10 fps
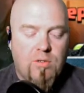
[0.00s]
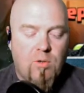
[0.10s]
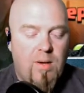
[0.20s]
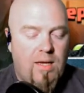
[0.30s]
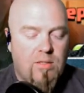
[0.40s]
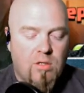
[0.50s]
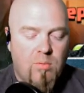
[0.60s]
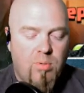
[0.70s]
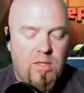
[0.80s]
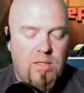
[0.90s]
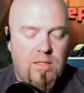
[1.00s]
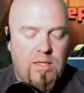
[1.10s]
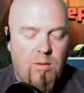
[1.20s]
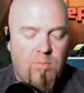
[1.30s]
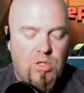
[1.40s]
So bats are completely
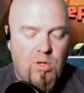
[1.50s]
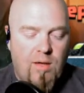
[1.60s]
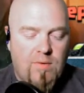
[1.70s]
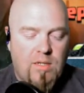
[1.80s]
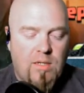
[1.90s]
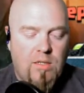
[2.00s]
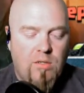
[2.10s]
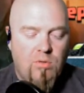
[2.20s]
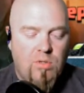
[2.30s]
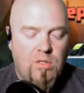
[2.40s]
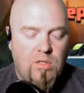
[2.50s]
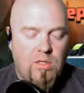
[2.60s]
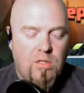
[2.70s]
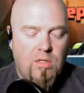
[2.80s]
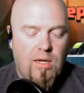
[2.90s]
dead, but you have a huge contingent.